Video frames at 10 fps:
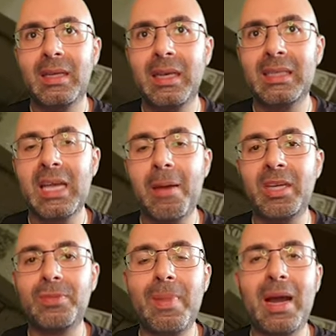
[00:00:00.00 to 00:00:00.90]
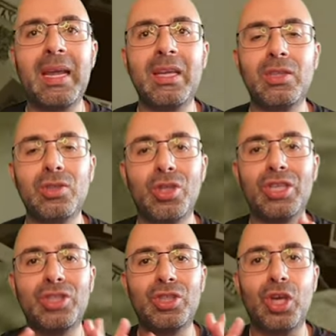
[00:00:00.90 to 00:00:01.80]
Let's how much money
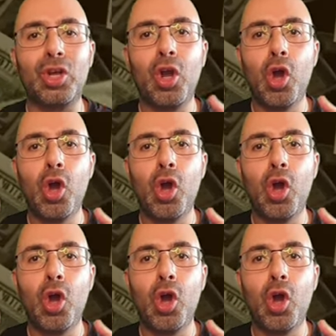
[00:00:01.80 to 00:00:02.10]
does the